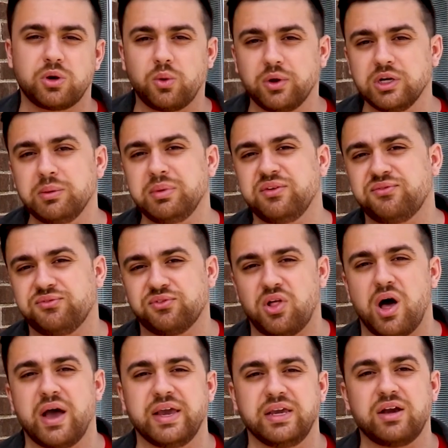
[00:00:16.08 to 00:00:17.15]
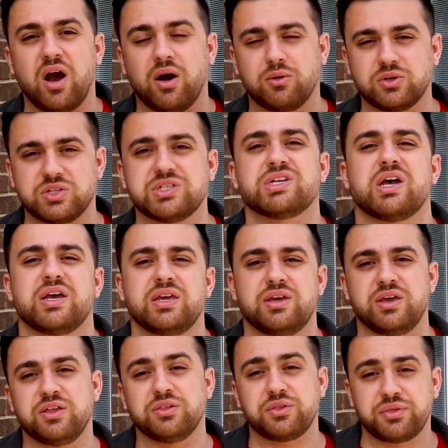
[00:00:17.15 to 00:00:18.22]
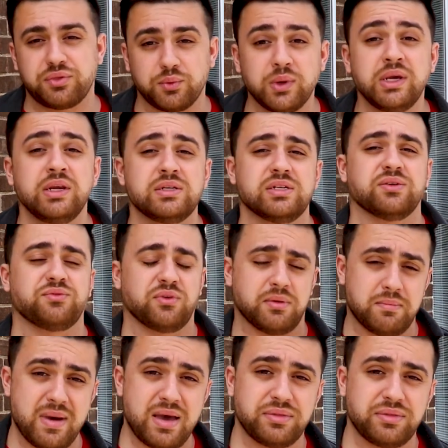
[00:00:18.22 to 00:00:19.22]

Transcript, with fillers: we're going to be flying our site in three different